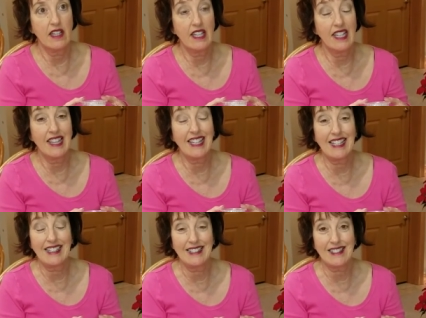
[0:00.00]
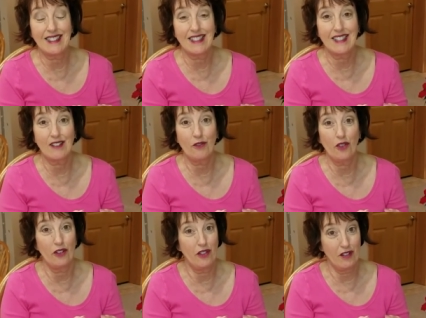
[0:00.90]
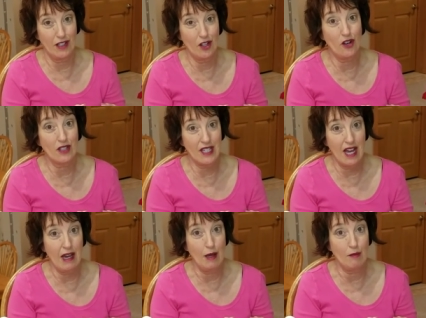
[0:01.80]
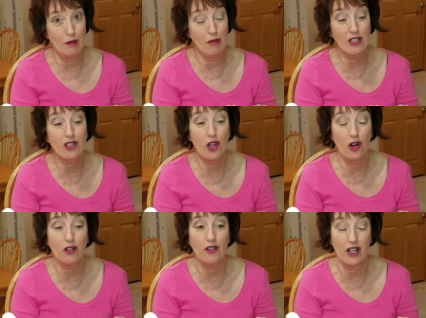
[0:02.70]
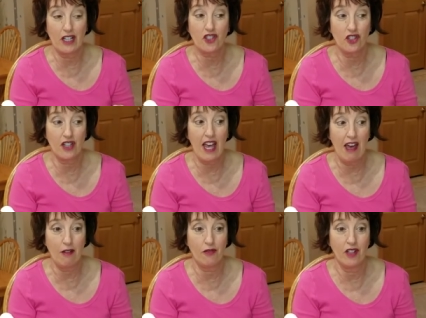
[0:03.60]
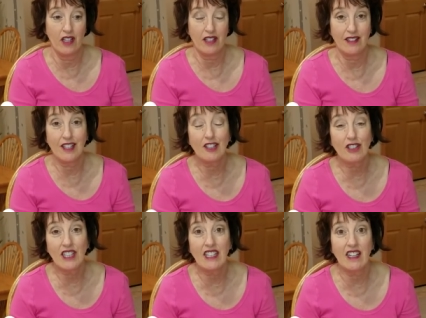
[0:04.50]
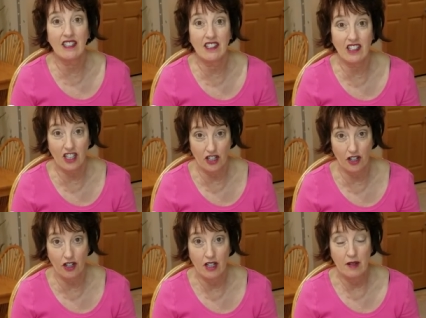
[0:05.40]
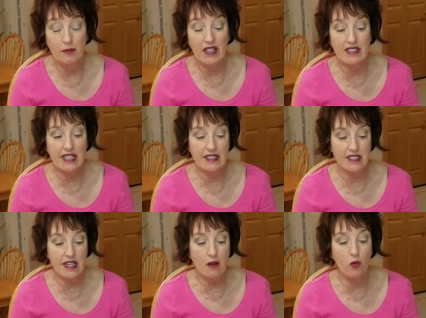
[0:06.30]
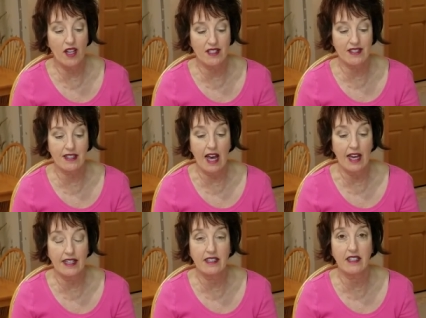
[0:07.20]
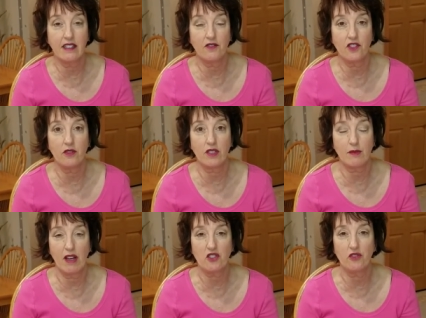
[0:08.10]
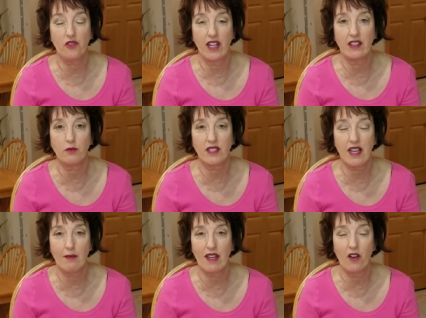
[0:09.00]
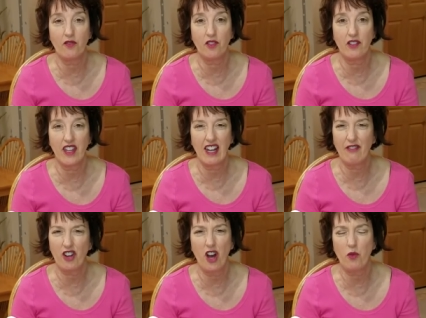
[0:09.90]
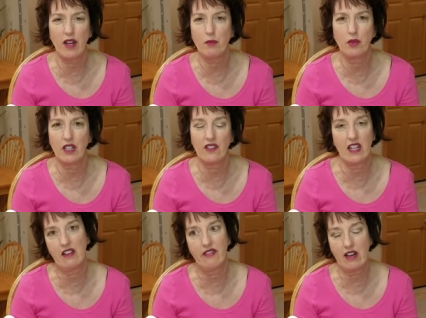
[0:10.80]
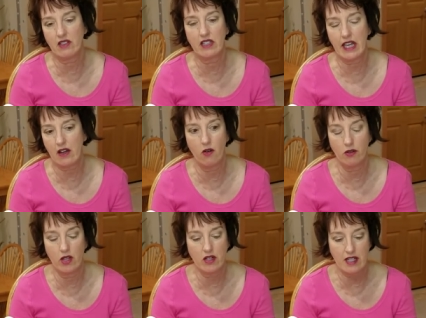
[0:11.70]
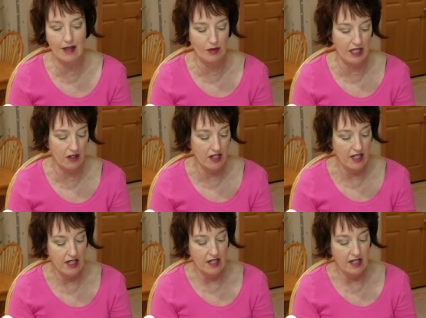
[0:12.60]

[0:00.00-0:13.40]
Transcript: in these for a very long time, much longer than I should have, nearly a year because I had stuck one aside to give to a special friend that was coming over and then I forgot where I put it and then I found it like a whole long time later.